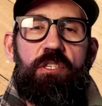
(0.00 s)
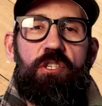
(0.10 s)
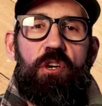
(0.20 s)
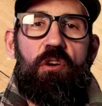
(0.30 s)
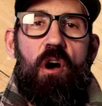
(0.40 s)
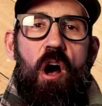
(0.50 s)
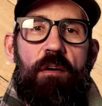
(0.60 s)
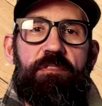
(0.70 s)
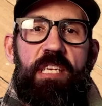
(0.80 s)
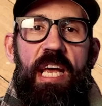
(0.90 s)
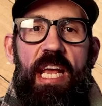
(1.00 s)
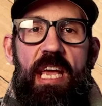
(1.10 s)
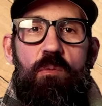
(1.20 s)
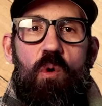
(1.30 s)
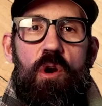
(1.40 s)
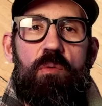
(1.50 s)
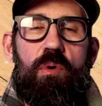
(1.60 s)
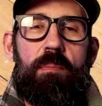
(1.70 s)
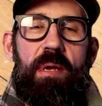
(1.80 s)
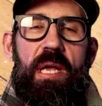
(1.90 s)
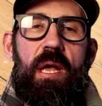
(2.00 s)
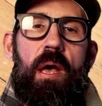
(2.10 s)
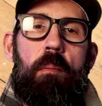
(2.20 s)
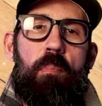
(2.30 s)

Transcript: So your offset inward would be